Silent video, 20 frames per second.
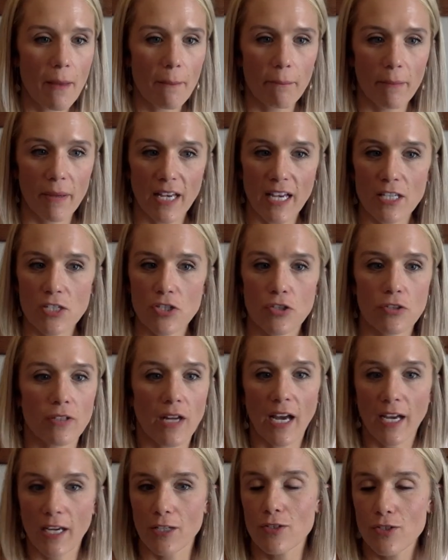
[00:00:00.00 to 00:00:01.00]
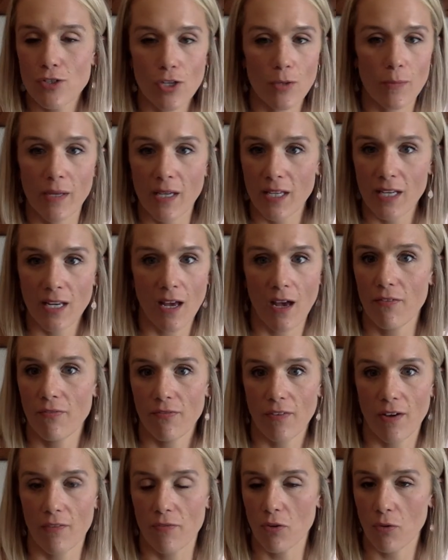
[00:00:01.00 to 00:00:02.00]
because you're not consuming enough
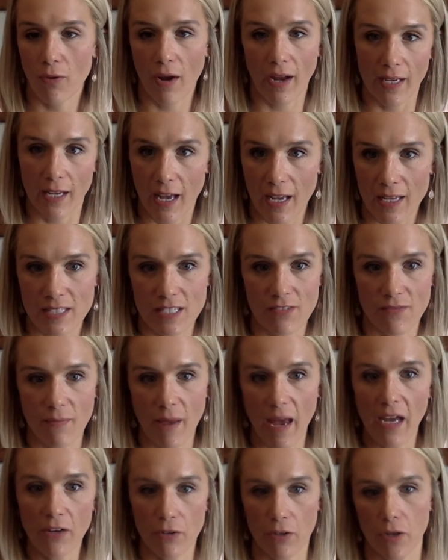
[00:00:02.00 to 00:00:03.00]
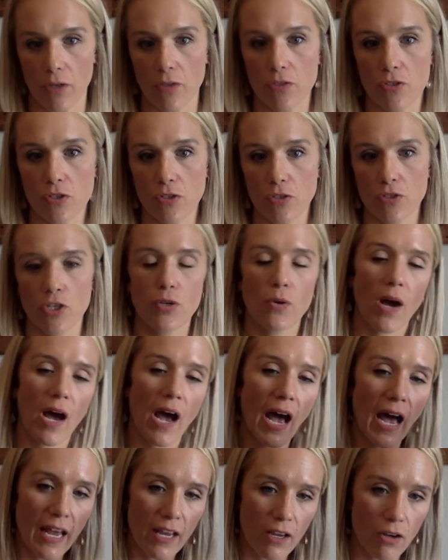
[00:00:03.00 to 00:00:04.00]
of the right kinds of macros. You're too
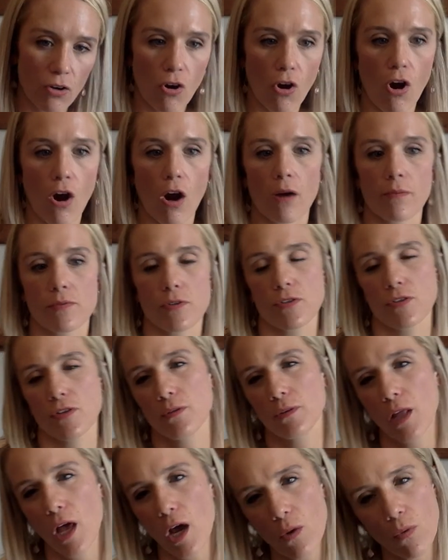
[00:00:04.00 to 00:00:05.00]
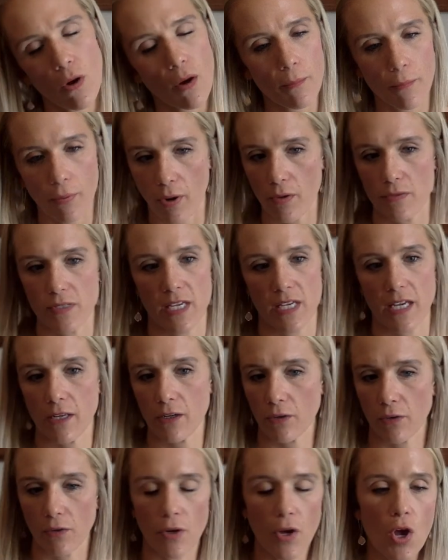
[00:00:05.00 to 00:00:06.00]
high on carbs or too low on protein
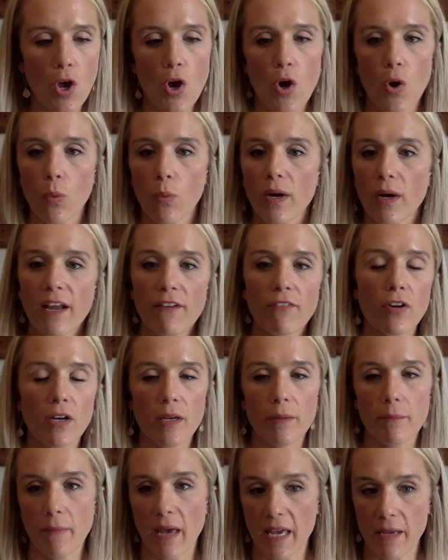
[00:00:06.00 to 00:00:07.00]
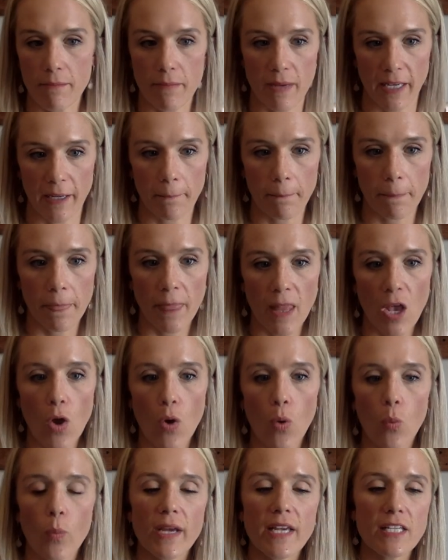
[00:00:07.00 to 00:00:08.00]
or whatever it may be.
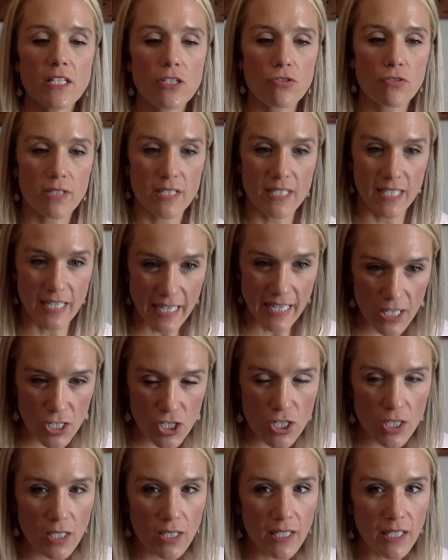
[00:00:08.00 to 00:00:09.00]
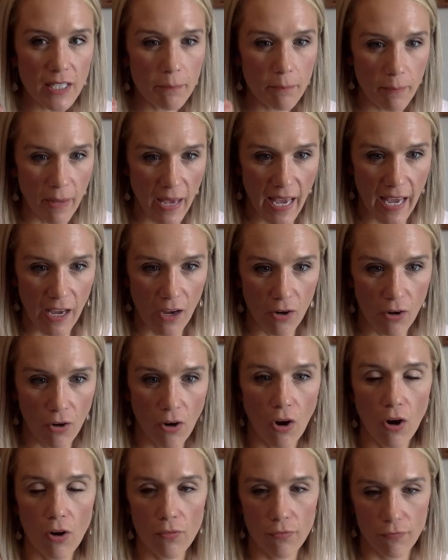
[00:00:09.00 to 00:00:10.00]
We strategically pair
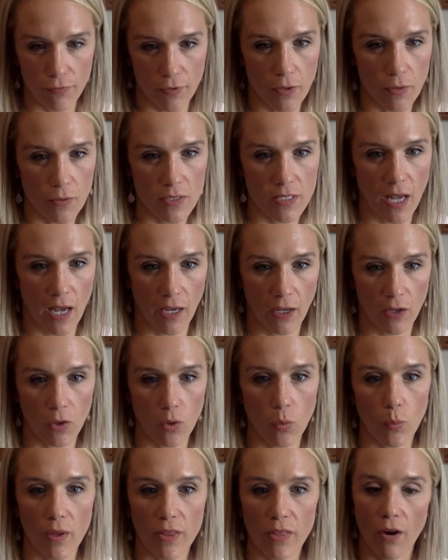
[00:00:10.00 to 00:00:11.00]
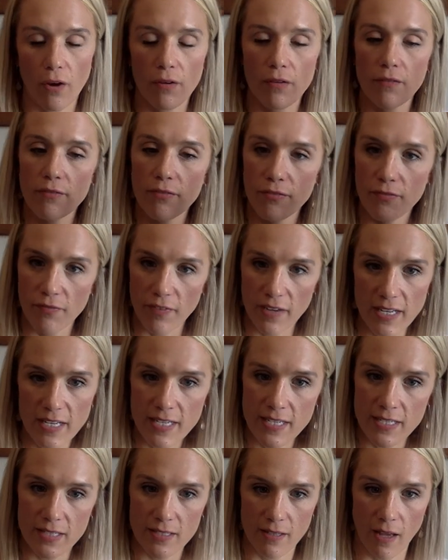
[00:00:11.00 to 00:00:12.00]
our food cycle with our
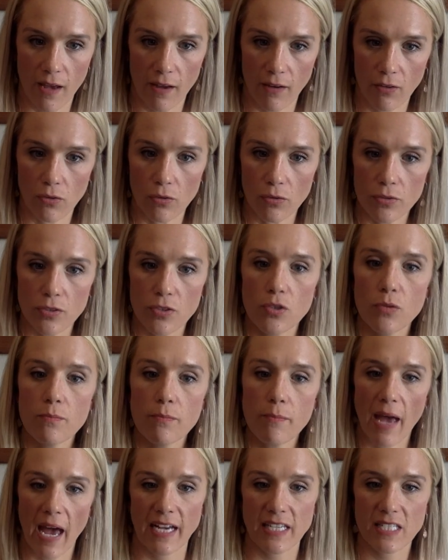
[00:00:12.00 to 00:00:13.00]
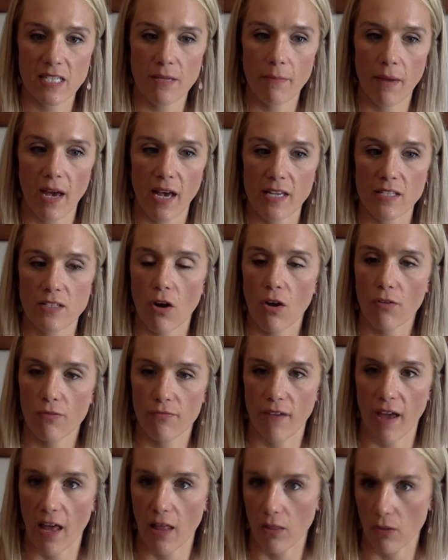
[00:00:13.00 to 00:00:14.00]
fitness cycle to maximize our
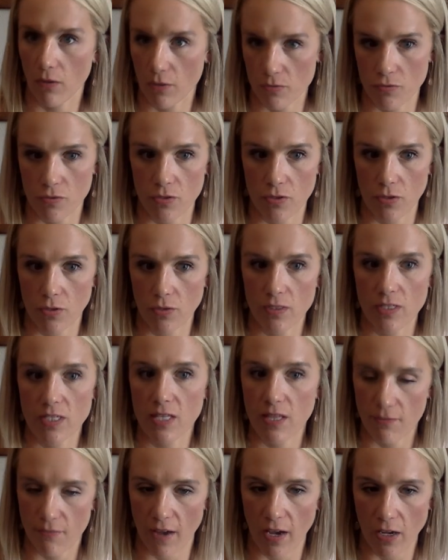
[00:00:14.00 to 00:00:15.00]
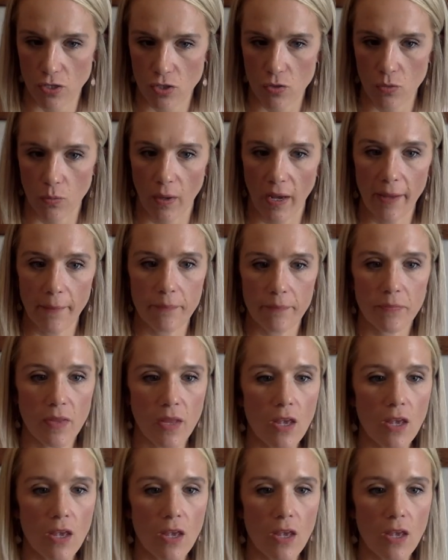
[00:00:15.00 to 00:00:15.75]
fat loss results in the faster way.